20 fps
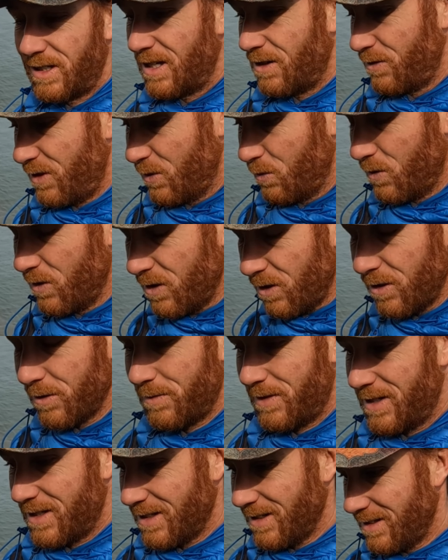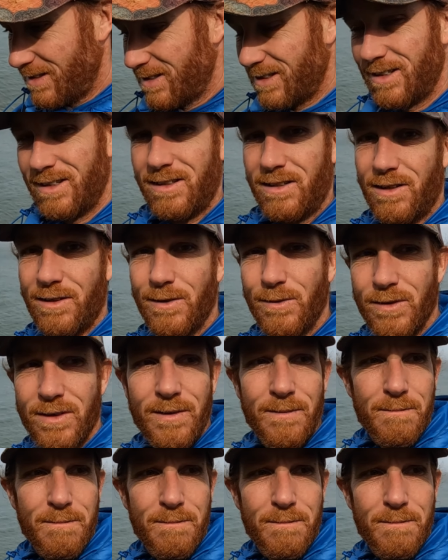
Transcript: now in the world, man, you know,